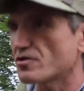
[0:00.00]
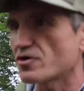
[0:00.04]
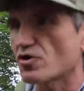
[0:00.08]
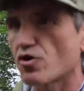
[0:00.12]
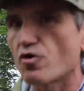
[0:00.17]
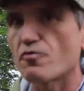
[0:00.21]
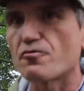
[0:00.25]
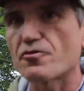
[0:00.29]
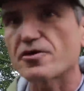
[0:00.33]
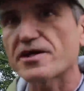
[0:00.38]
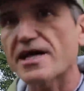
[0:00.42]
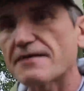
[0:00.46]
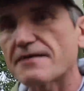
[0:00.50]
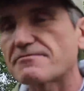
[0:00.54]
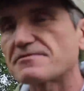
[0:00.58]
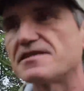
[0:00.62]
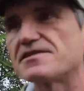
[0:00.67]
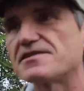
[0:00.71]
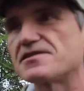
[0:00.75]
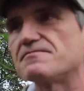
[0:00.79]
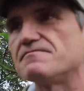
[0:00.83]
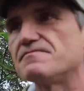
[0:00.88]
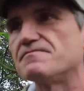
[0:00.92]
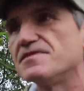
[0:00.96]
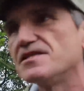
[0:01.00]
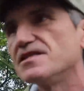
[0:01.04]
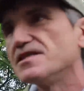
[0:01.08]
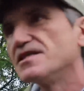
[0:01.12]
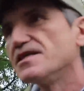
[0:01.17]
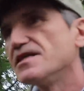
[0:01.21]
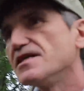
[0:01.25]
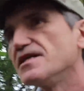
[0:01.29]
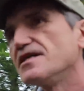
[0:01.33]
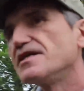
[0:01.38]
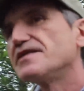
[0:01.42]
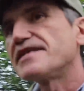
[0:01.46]
with corporate capitalism.
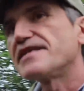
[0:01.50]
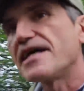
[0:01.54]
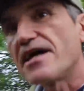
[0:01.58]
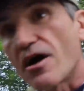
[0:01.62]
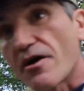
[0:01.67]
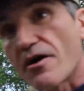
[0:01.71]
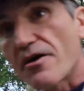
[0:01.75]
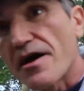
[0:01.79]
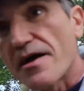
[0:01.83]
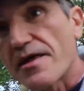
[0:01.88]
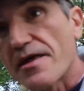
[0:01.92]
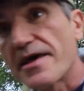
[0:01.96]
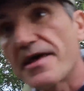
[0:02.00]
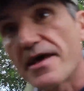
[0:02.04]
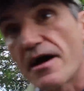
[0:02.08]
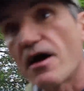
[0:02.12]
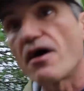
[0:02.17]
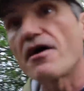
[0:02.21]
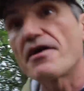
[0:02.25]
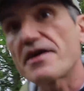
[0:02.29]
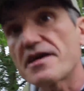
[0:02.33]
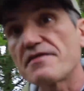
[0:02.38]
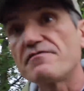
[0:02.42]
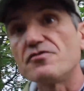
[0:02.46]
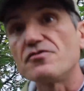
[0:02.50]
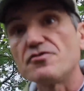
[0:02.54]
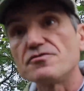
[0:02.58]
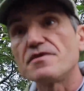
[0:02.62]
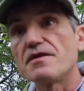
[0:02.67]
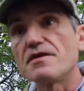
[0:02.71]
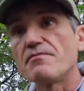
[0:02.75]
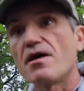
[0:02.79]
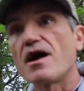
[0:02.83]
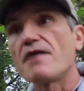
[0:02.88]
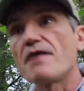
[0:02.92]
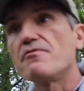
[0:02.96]
They are evil
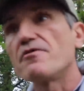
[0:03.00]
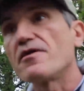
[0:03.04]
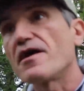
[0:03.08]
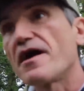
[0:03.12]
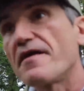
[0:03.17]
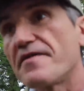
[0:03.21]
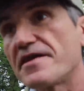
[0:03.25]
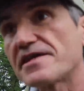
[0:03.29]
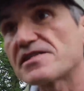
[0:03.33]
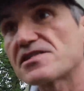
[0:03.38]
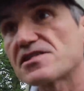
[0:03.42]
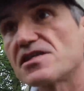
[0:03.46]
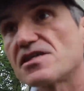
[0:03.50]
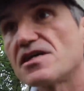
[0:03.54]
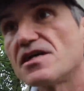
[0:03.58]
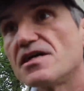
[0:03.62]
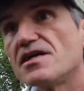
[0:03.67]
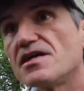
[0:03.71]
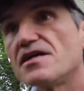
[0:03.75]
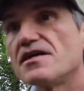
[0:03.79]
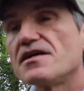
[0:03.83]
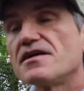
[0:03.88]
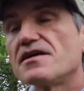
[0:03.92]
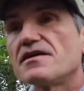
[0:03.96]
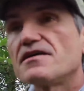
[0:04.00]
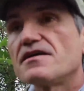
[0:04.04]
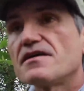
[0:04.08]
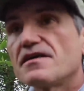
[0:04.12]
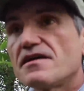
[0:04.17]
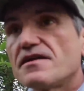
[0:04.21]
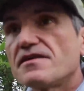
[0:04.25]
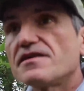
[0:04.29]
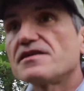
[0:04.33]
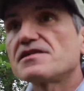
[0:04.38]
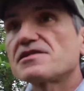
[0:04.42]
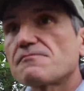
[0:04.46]
in my book, and this
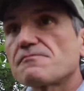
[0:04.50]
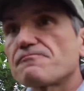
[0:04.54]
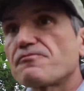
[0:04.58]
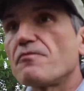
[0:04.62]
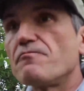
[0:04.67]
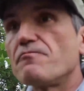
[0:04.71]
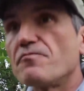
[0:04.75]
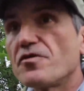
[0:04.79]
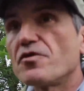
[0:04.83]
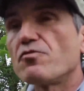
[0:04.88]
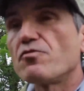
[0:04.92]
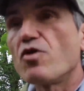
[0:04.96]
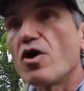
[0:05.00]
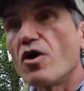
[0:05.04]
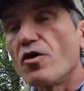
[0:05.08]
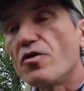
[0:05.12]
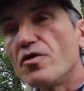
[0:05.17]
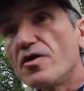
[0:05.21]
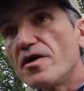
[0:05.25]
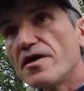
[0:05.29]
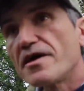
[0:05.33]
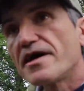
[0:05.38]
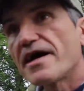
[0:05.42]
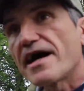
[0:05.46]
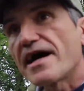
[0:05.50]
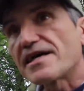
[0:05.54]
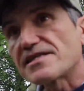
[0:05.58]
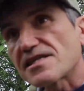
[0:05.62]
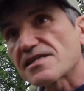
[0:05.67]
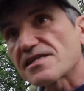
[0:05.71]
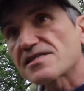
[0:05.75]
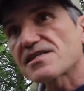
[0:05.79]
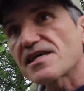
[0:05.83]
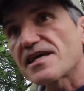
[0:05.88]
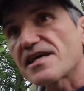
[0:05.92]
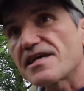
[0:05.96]
is the problem with the world. As
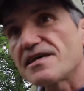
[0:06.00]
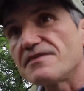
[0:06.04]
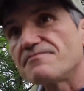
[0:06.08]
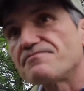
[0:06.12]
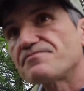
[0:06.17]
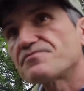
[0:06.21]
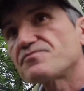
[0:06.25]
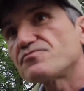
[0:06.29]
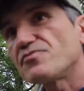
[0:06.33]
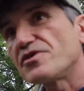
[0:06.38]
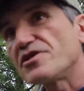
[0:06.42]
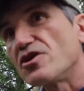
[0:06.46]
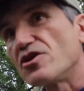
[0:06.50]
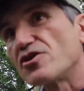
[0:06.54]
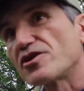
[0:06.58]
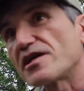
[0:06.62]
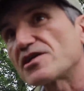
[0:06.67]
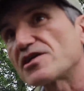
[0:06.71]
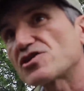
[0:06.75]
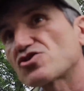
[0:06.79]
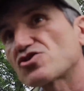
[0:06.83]
I say, when you look at